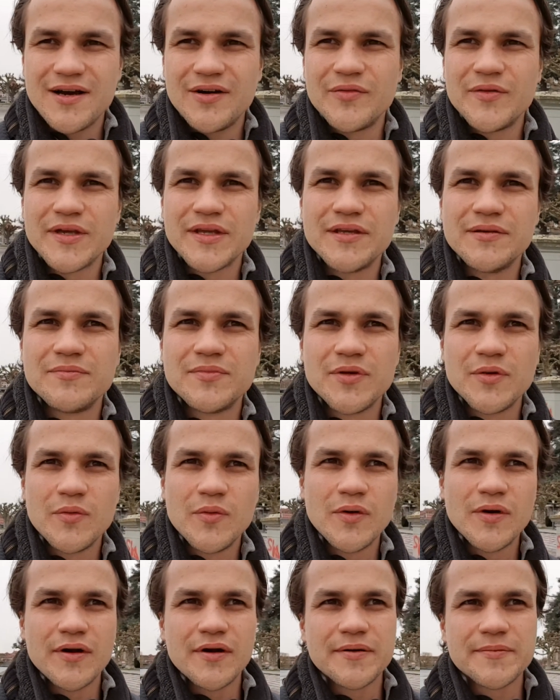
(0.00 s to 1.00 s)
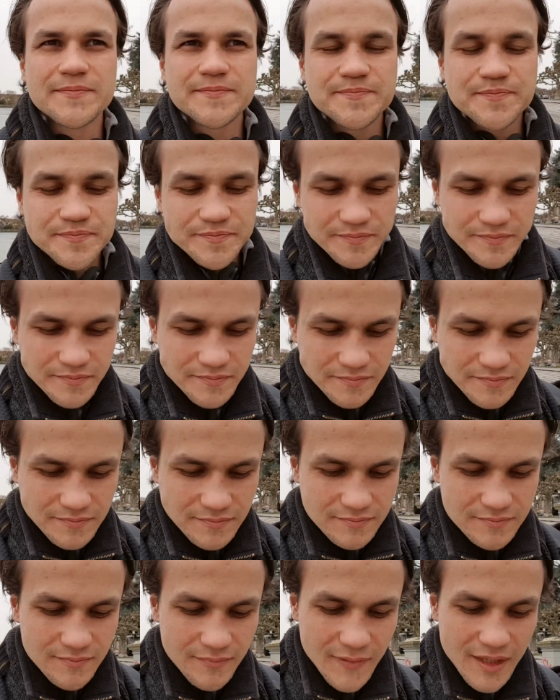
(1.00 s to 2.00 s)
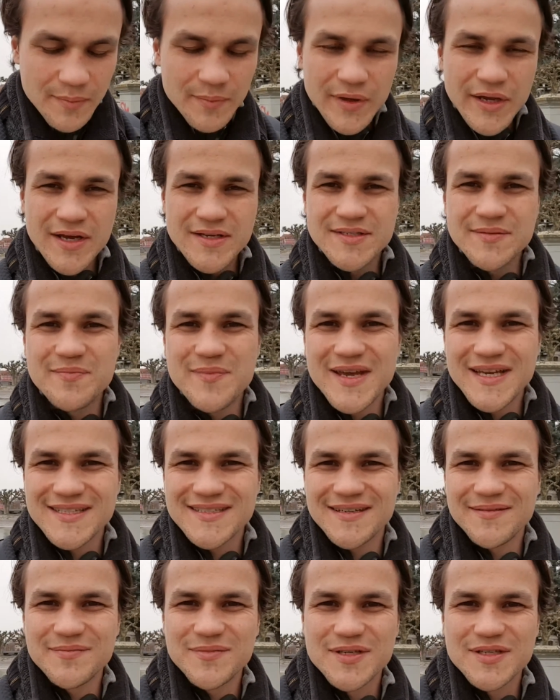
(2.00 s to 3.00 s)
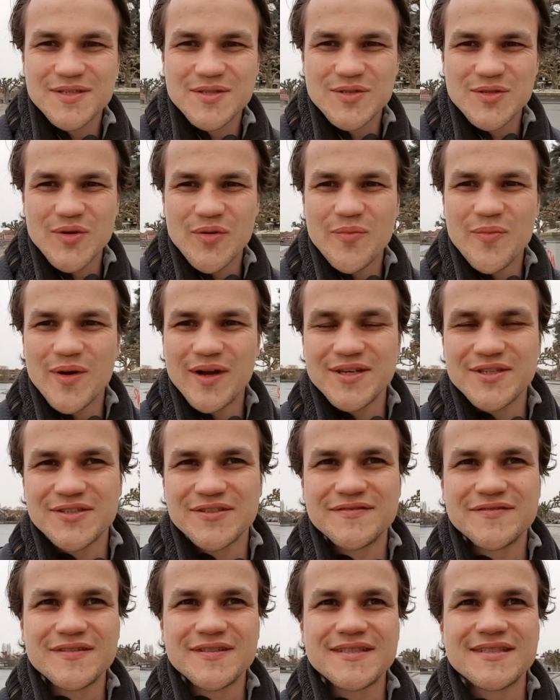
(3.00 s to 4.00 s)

how we keep the water, because it makes up so much of